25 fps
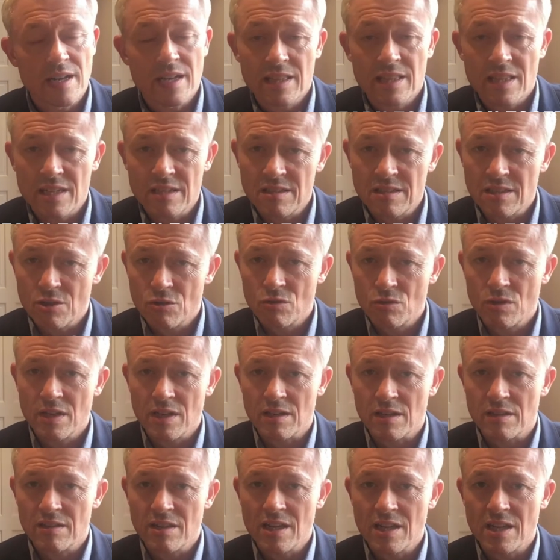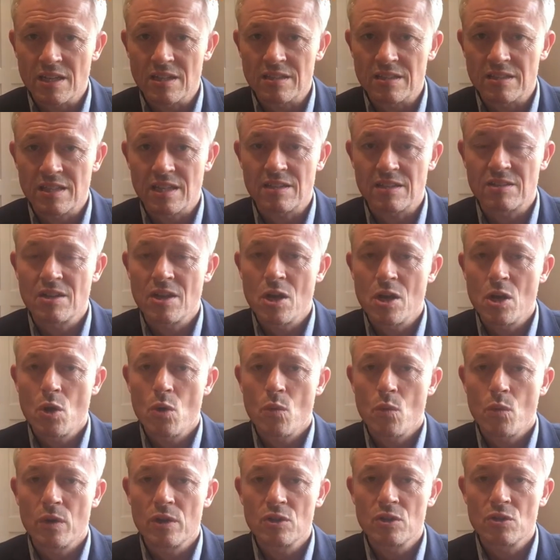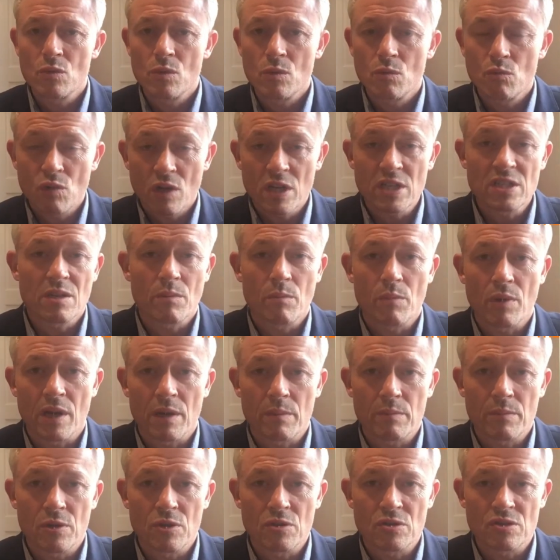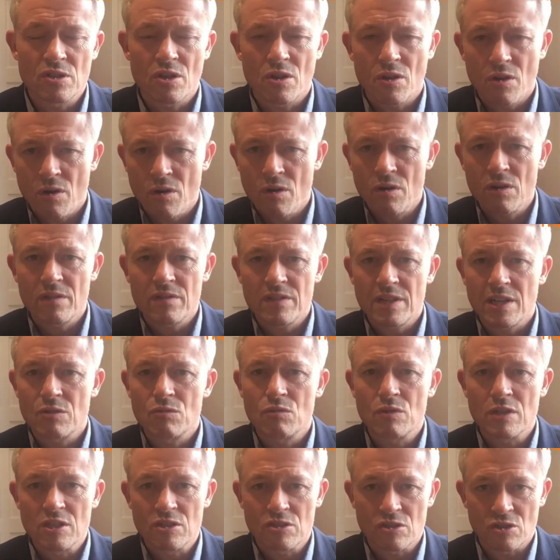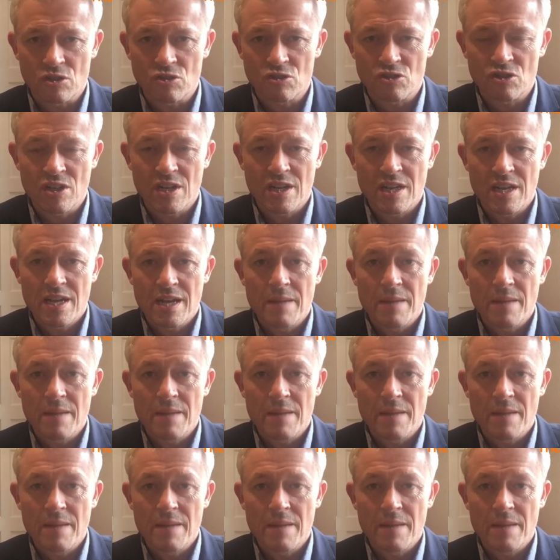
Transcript: And that's the critical thing, is that when you write a blog post, all of that research,